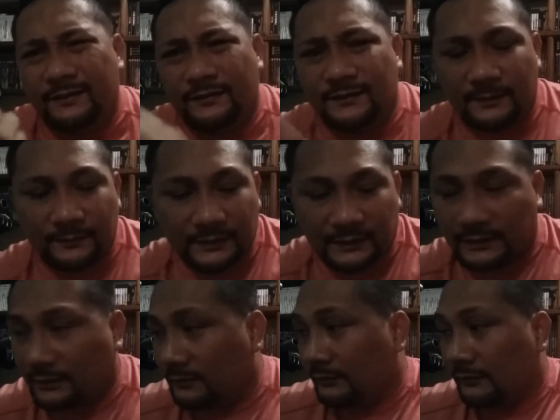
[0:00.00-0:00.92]
case or something like
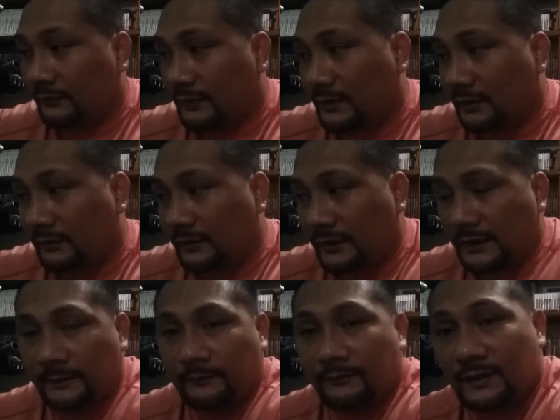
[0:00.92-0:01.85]
that, or another
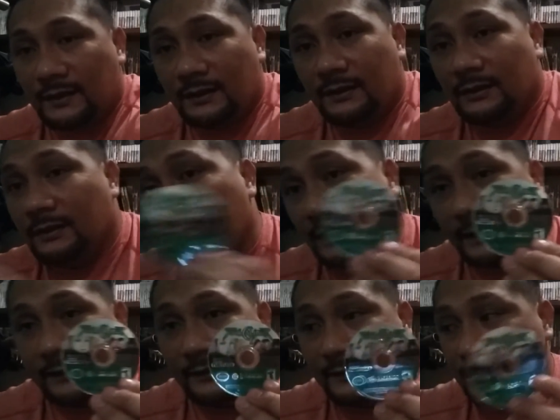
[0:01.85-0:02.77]
game
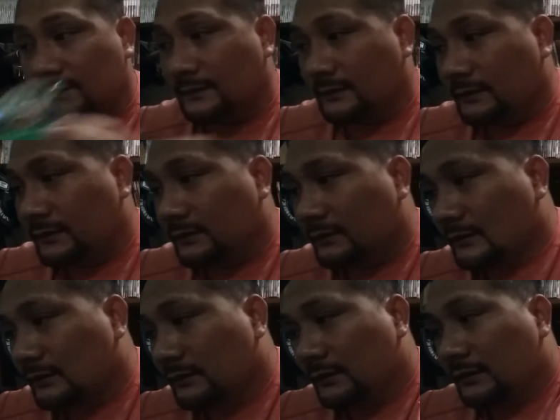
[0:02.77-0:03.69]
like this.
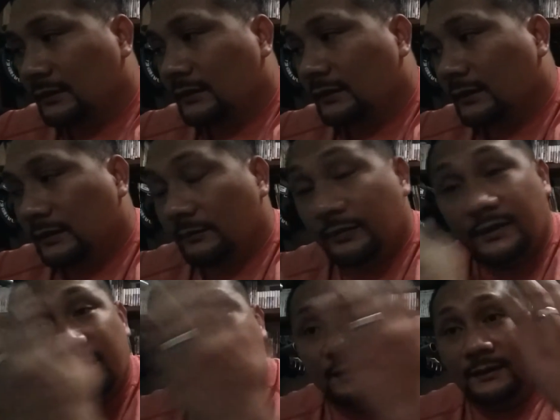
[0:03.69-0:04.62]

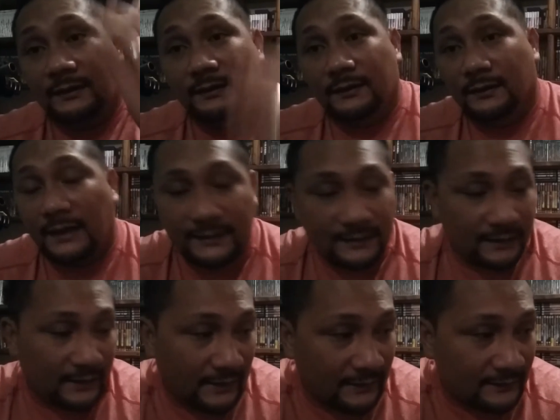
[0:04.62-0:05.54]
But that's
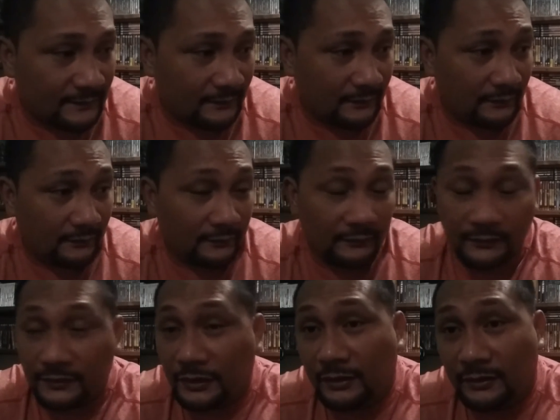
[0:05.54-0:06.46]
it, guys.
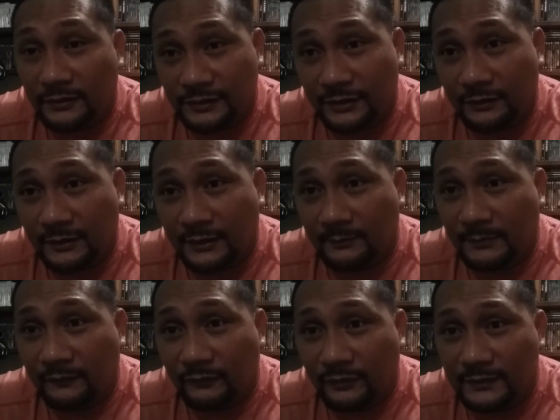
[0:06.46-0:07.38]
did you hear that in
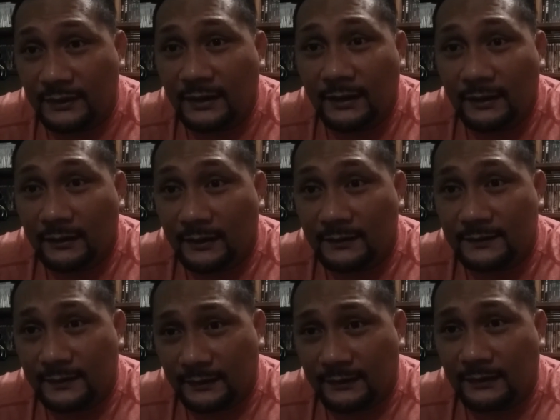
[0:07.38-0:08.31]
my voice?
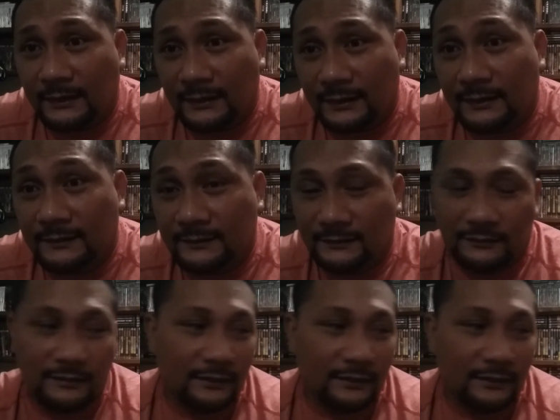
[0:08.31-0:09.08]
That's it, guys.